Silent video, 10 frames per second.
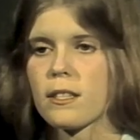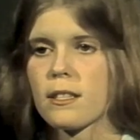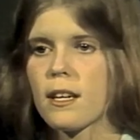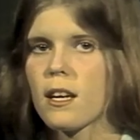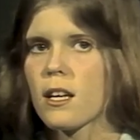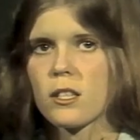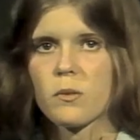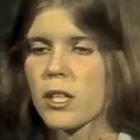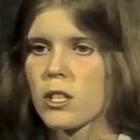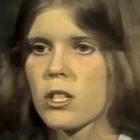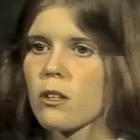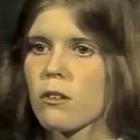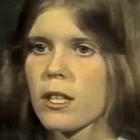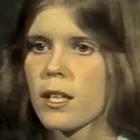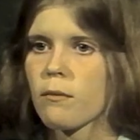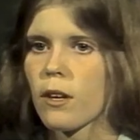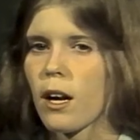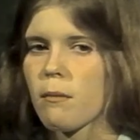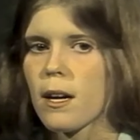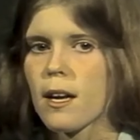us. So we couldn't turn to him for
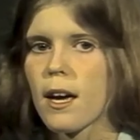help.